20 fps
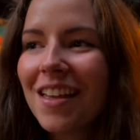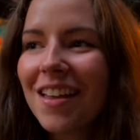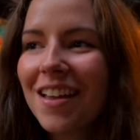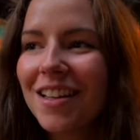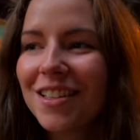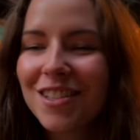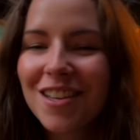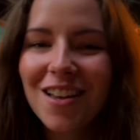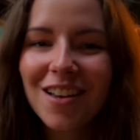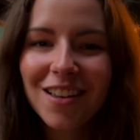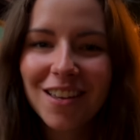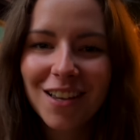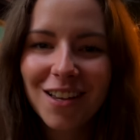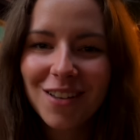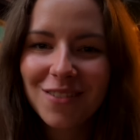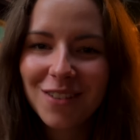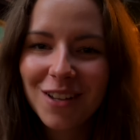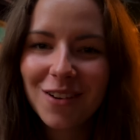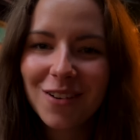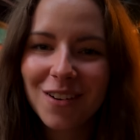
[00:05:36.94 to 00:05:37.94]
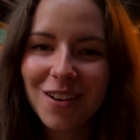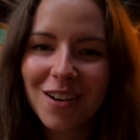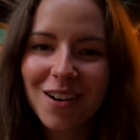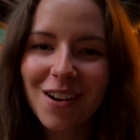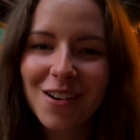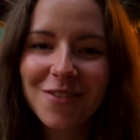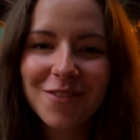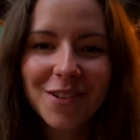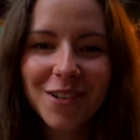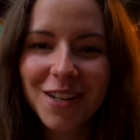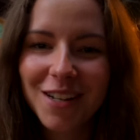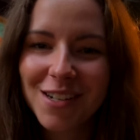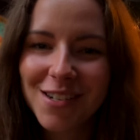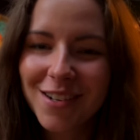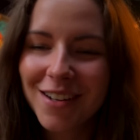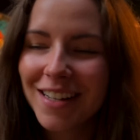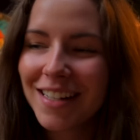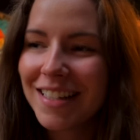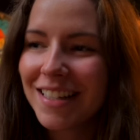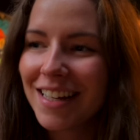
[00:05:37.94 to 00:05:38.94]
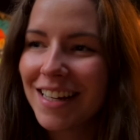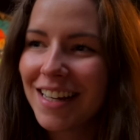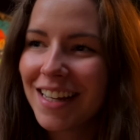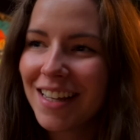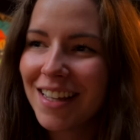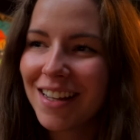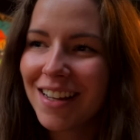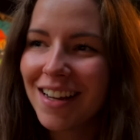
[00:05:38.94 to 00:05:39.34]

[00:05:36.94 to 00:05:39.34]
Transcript: It's all good. We ordered our food and drinks in here